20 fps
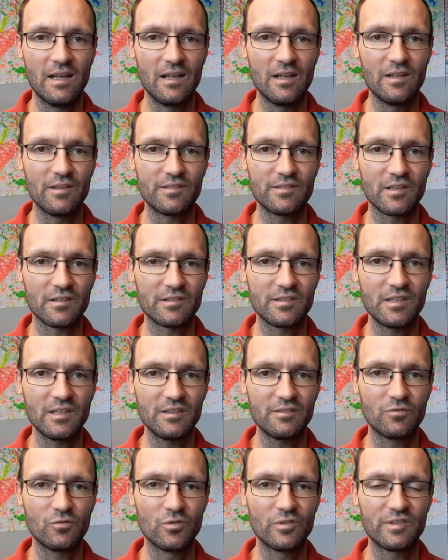A
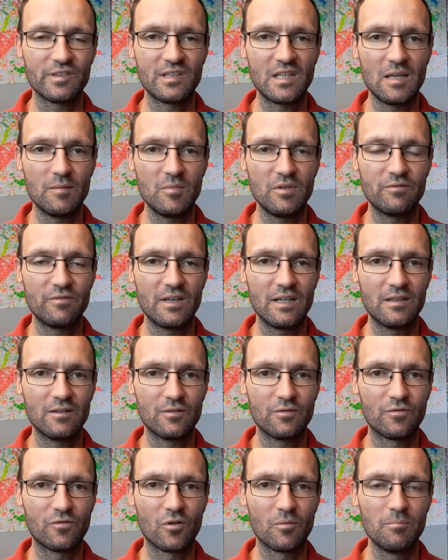successful STEM
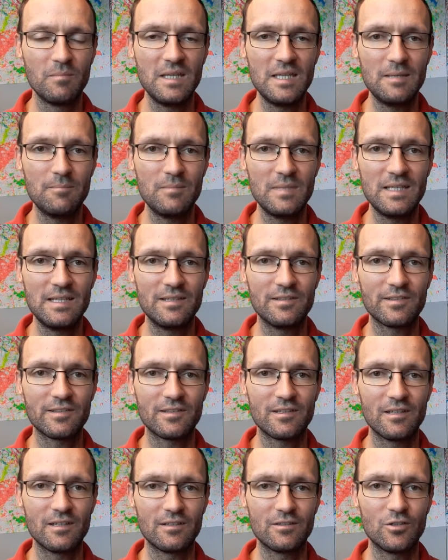event for me
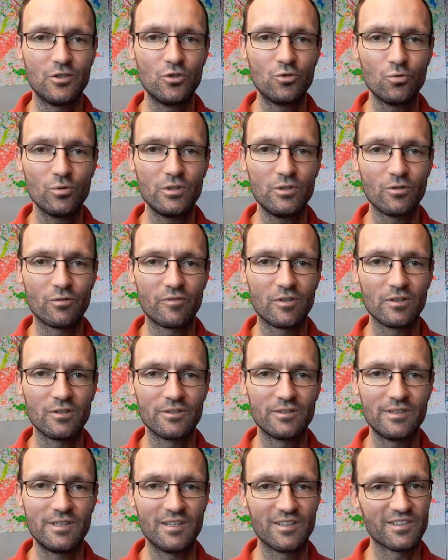means that you and your
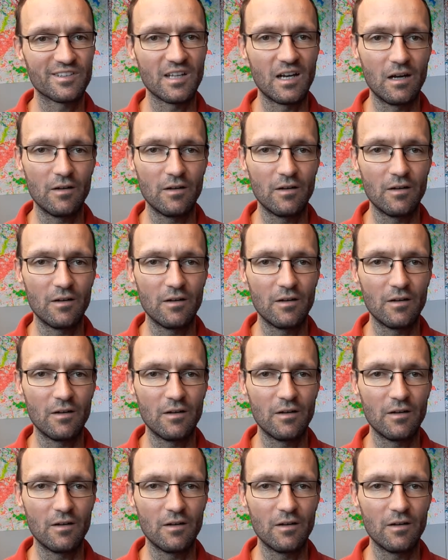volunteers